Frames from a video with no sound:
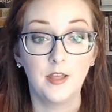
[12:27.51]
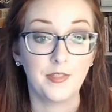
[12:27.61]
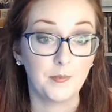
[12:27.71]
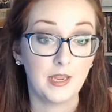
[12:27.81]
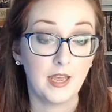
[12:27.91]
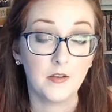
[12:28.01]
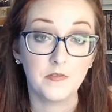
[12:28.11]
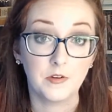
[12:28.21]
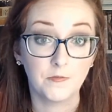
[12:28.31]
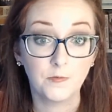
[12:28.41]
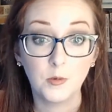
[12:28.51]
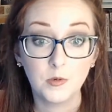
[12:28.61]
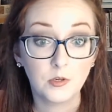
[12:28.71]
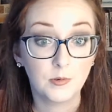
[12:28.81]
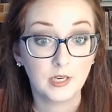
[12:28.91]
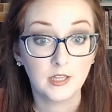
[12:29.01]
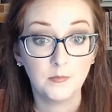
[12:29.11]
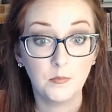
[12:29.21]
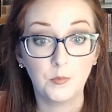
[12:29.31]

Then we have informal curriculum,